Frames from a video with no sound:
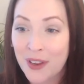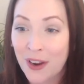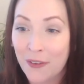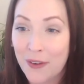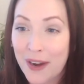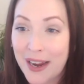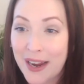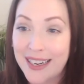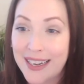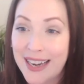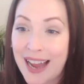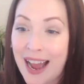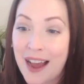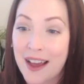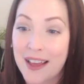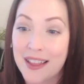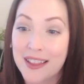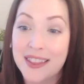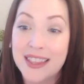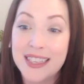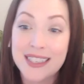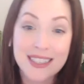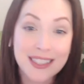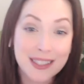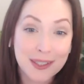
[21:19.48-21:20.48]
All right,
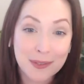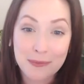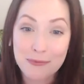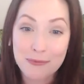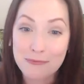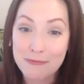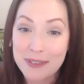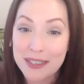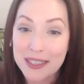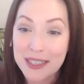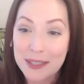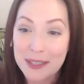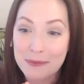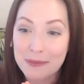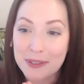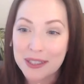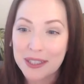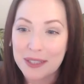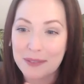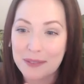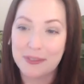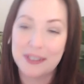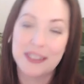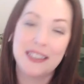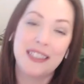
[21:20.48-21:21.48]
this is a
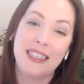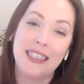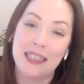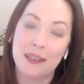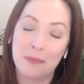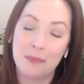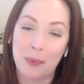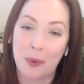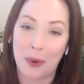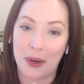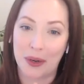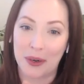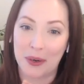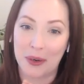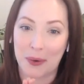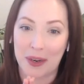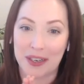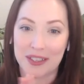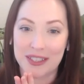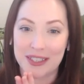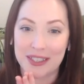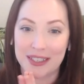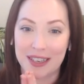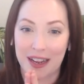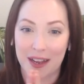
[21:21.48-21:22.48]
really important
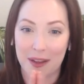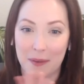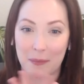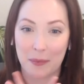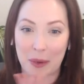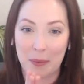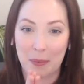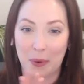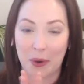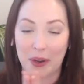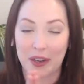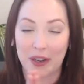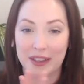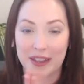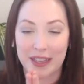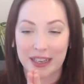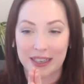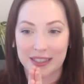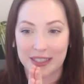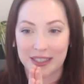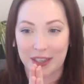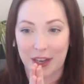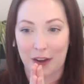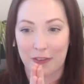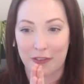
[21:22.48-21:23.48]
question, important
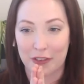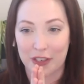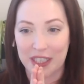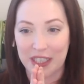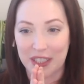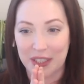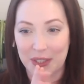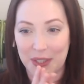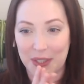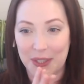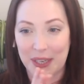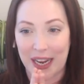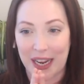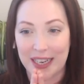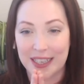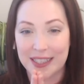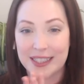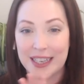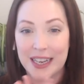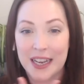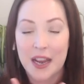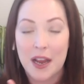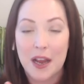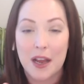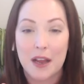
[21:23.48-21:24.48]
thing to cover here, you
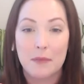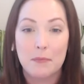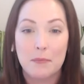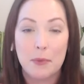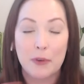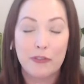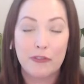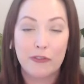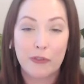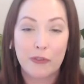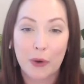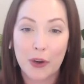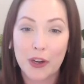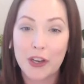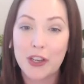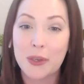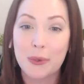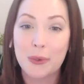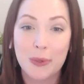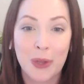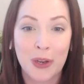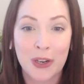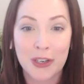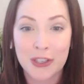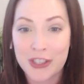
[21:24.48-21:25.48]
guys. Before
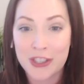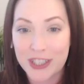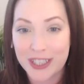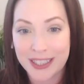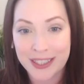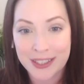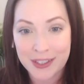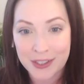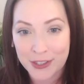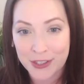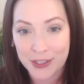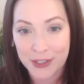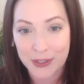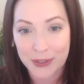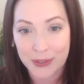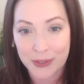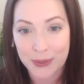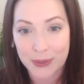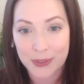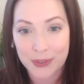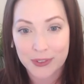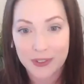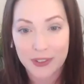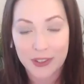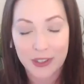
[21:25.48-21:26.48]
you launch
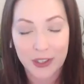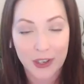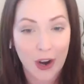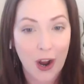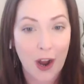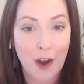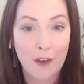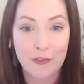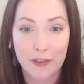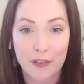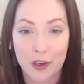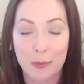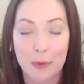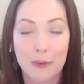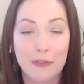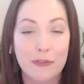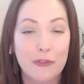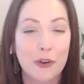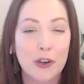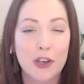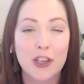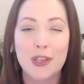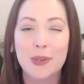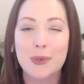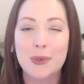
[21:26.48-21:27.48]
into your offer,
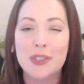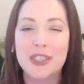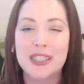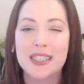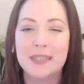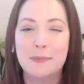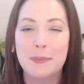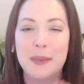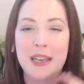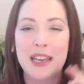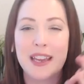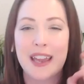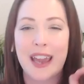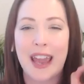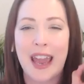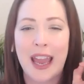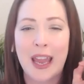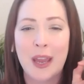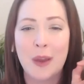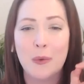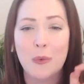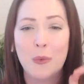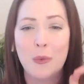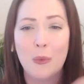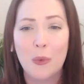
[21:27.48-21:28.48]
before you speak
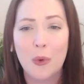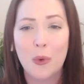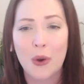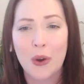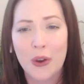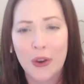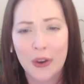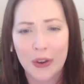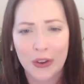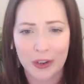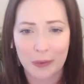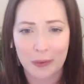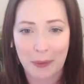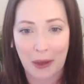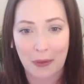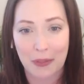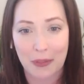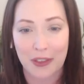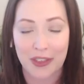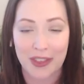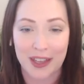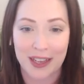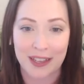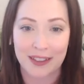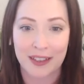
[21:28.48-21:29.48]
a word about
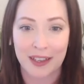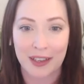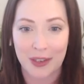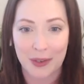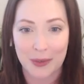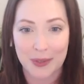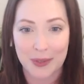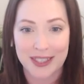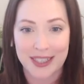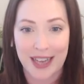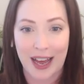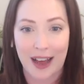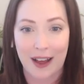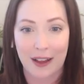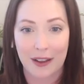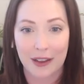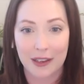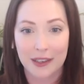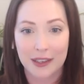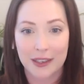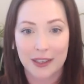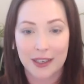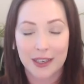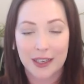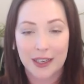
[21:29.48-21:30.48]
the thing that you
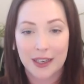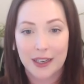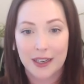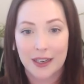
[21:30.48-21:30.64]
sell,